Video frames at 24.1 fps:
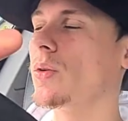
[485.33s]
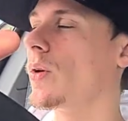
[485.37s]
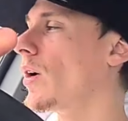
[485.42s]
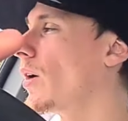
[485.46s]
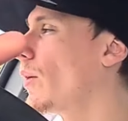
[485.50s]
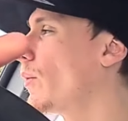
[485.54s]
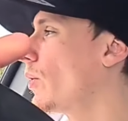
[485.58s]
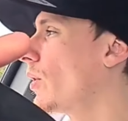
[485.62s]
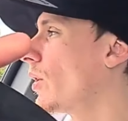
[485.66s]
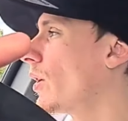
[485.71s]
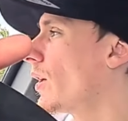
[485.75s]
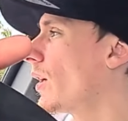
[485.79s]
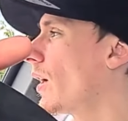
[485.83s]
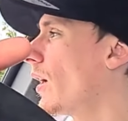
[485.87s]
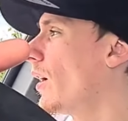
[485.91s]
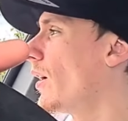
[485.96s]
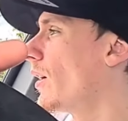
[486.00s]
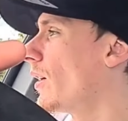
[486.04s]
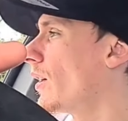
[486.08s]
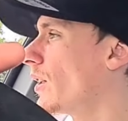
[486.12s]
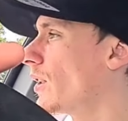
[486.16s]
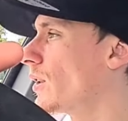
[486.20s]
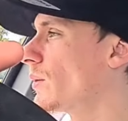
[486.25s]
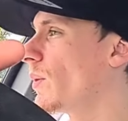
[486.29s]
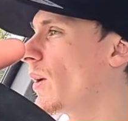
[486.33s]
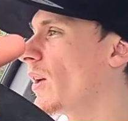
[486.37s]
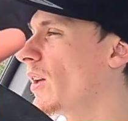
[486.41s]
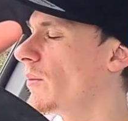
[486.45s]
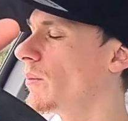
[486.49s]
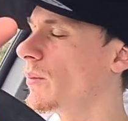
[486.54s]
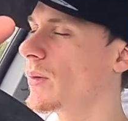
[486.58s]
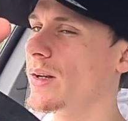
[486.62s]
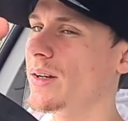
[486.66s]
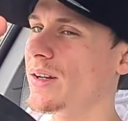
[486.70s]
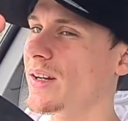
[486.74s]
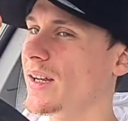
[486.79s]
what? I'm gonna explain
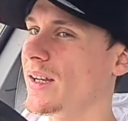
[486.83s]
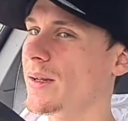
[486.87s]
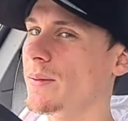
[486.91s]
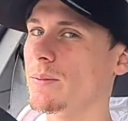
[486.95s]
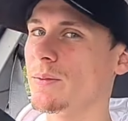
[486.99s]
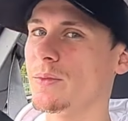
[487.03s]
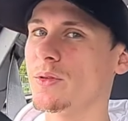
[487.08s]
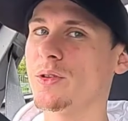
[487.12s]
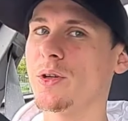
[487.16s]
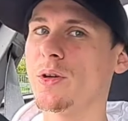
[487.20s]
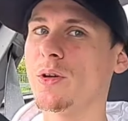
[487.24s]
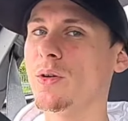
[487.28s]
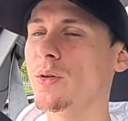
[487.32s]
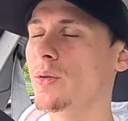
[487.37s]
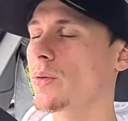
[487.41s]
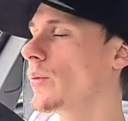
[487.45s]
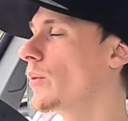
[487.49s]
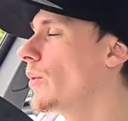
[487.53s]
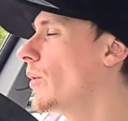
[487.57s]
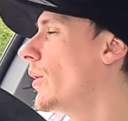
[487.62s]
my name. So